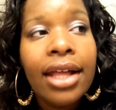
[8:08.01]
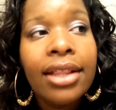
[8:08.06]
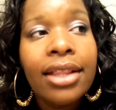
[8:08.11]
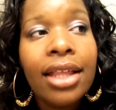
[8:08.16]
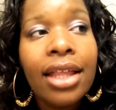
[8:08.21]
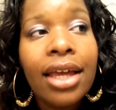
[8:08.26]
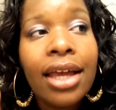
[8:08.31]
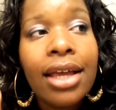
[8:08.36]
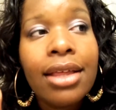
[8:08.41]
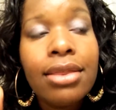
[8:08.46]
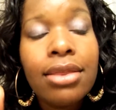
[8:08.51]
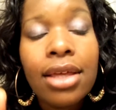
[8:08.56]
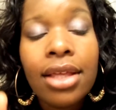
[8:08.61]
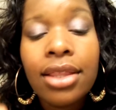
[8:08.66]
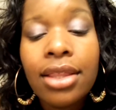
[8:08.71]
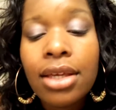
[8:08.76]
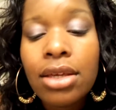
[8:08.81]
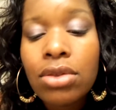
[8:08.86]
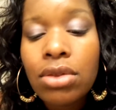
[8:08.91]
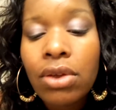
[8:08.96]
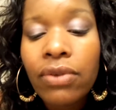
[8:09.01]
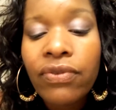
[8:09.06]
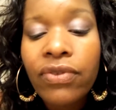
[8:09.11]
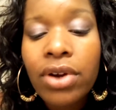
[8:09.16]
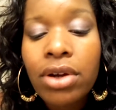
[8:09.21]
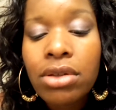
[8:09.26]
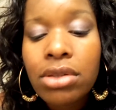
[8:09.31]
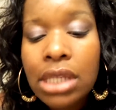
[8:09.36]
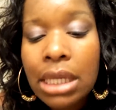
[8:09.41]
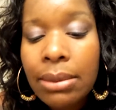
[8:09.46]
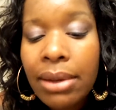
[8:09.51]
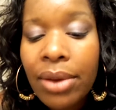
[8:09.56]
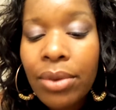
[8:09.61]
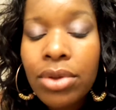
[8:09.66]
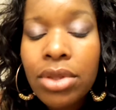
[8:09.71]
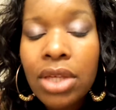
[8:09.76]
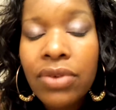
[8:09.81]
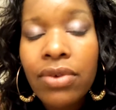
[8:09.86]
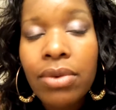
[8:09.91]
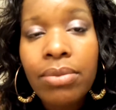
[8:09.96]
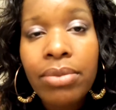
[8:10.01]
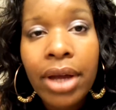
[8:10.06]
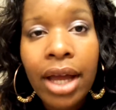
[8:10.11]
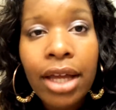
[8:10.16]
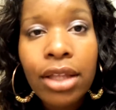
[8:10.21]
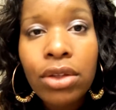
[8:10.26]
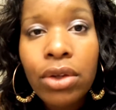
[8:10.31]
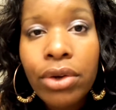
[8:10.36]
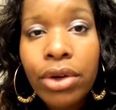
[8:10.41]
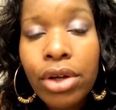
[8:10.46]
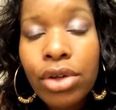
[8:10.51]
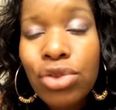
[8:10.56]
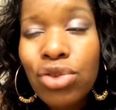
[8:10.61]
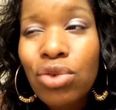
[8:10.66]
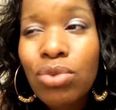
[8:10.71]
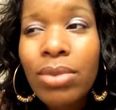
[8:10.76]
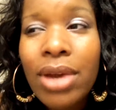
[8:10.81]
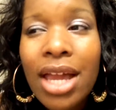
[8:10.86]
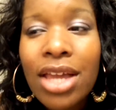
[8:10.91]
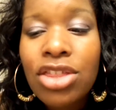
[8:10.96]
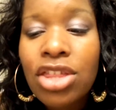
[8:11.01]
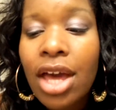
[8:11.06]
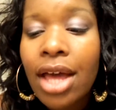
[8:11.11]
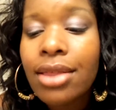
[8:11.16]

Now like I said, these are the first time I was even buying L'Oreal True Match.